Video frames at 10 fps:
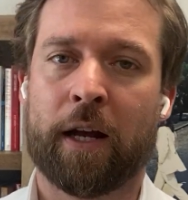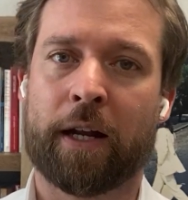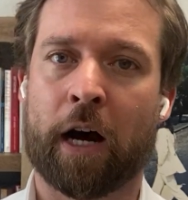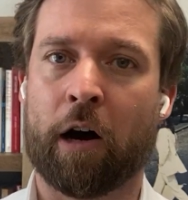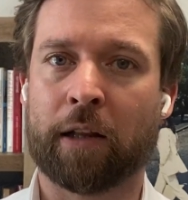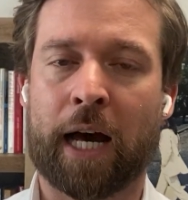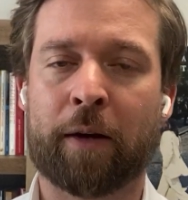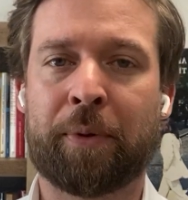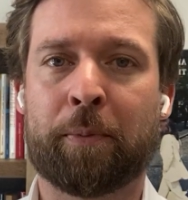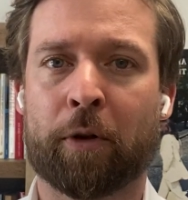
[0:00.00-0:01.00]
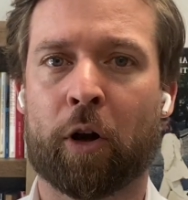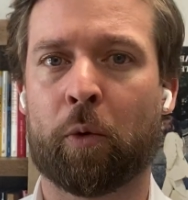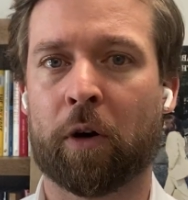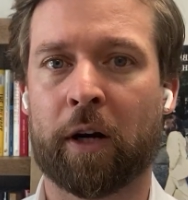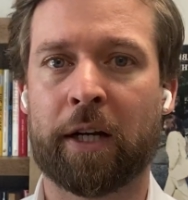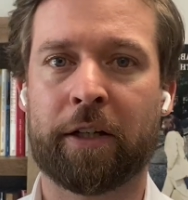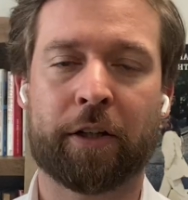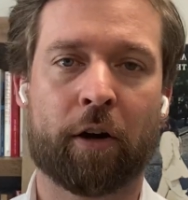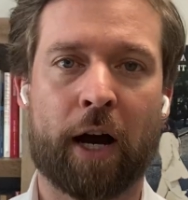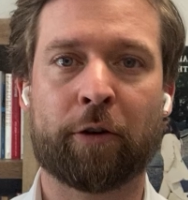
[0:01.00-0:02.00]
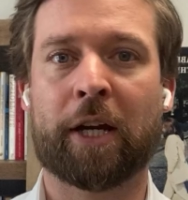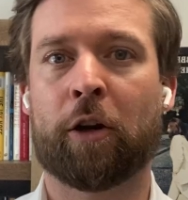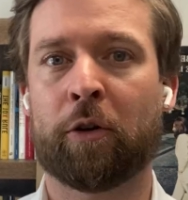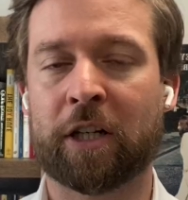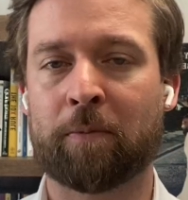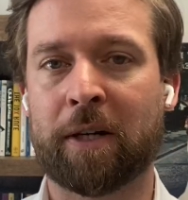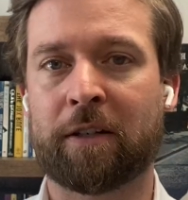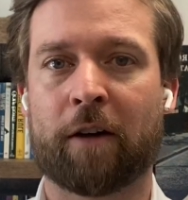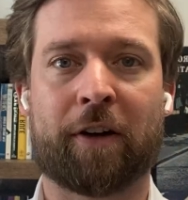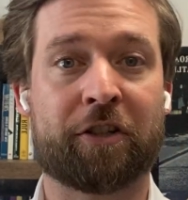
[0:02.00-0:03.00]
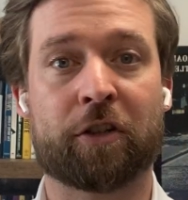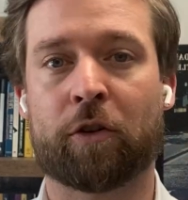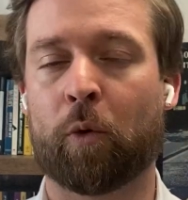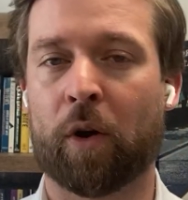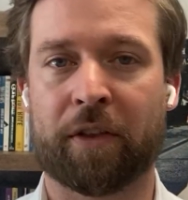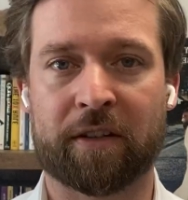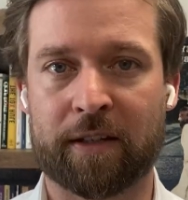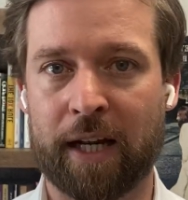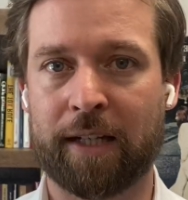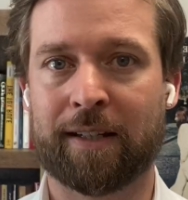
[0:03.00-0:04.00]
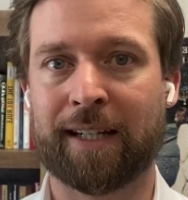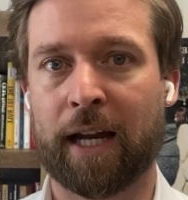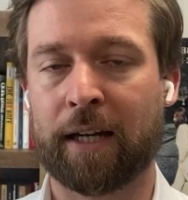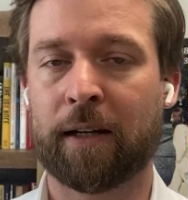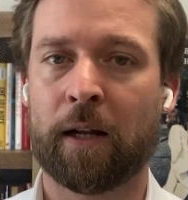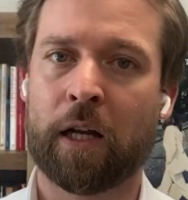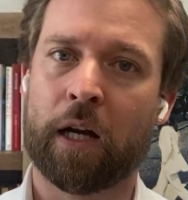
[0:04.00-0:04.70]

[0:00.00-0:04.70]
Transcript: Now, a lot of people are worried, I don't care who gets my stuff. I just don't want the state to get it.